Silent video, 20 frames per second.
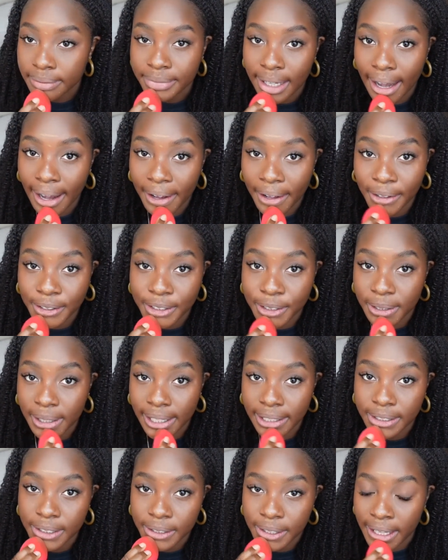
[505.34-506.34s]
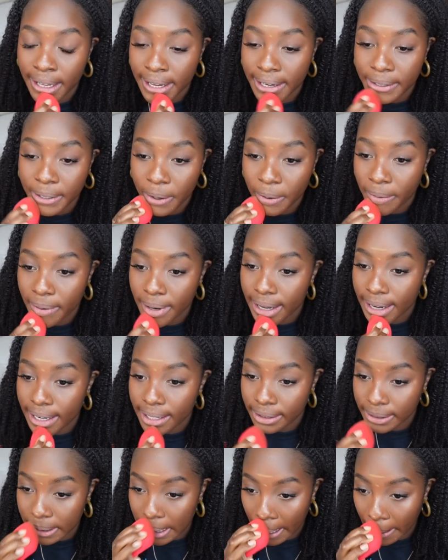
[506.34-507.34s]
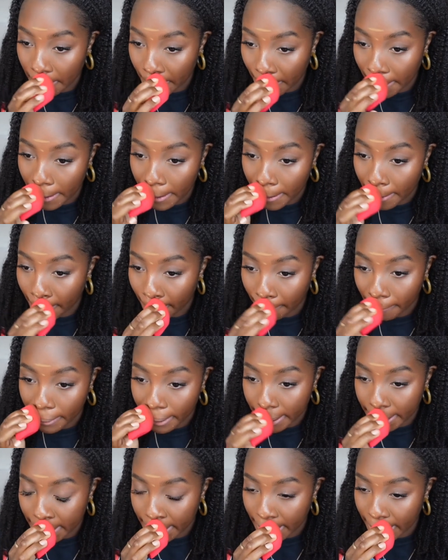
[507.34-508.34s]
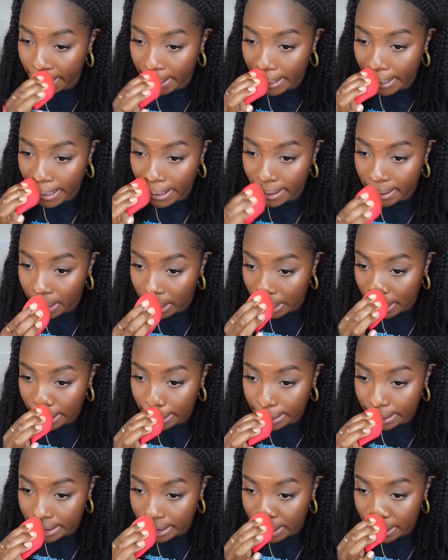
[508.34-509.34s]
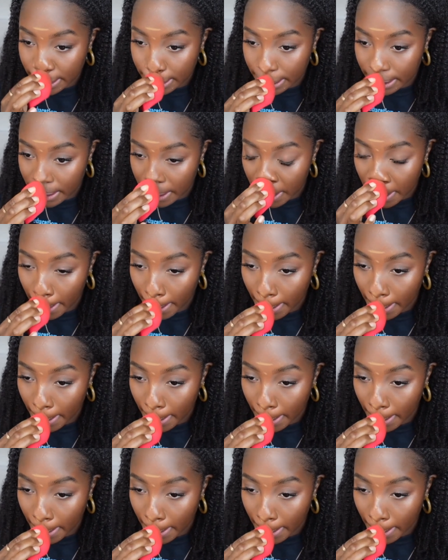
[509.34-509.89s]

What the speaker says: I also like to then go in and start blending out the other concealer.